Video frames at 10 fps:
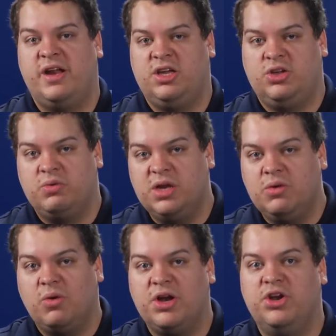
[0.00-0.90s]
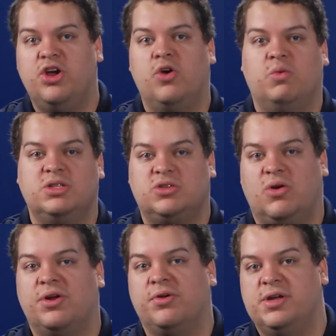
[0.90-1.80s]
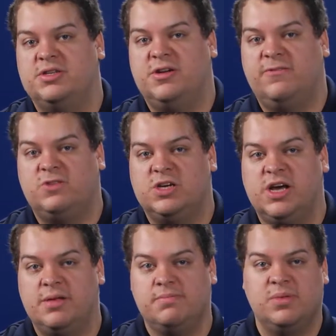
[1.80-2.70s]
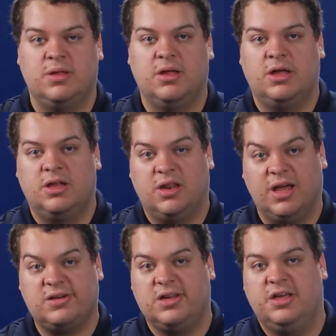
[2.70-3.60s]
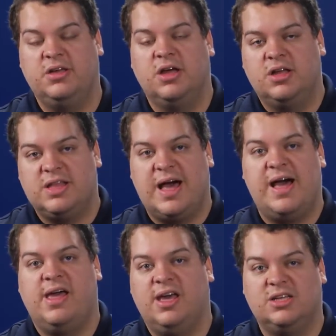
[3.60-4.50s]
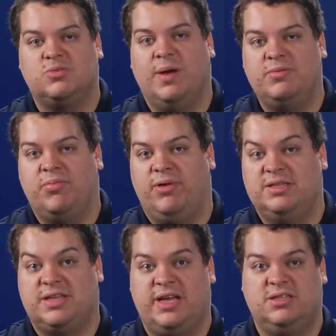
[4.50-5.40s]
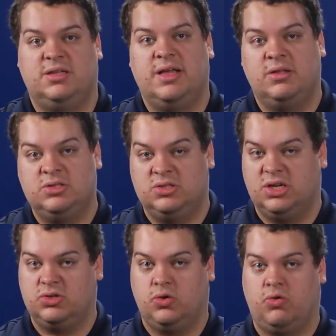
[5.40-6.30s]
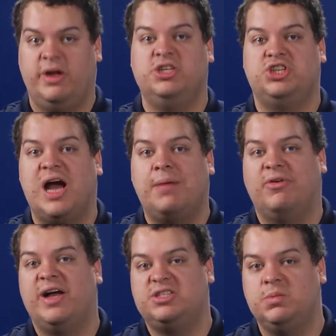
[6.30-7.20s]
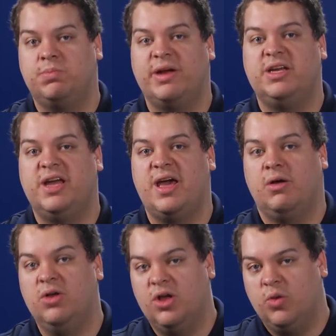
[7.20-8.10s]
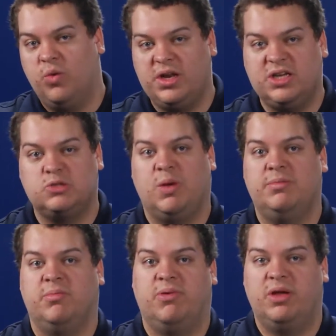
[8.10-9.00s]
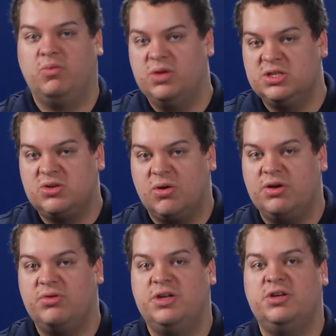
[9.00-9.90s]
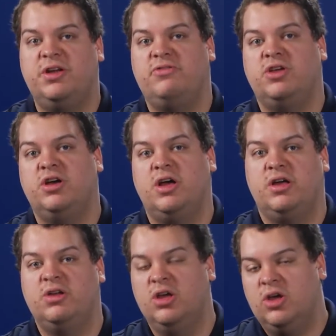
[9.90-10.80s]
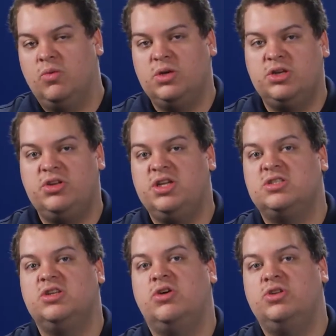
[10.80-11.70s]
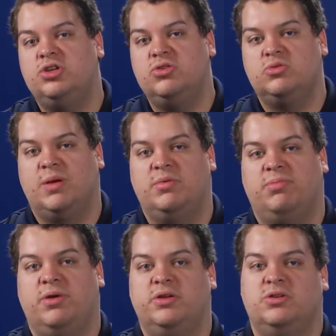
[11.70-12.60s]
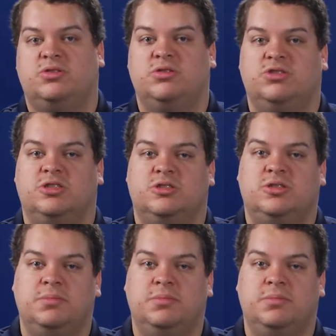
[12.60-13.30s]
You really want to know what's going on underneath the hood. Luckily, the IaaS web deploy site does a great job of actually breaking down what is web deploy, what is going on underneath the hood, what do you need to know to use web deploy in your solutions.